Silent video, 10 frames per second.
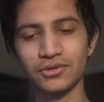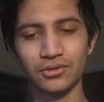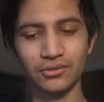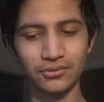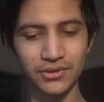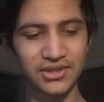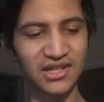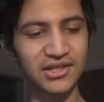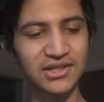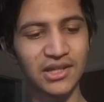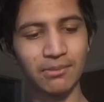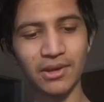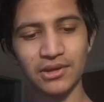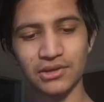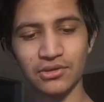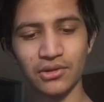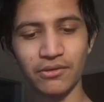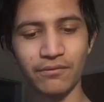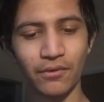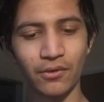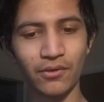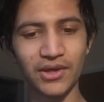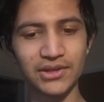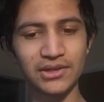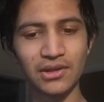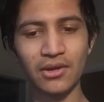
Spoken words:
so 60 minus 24 is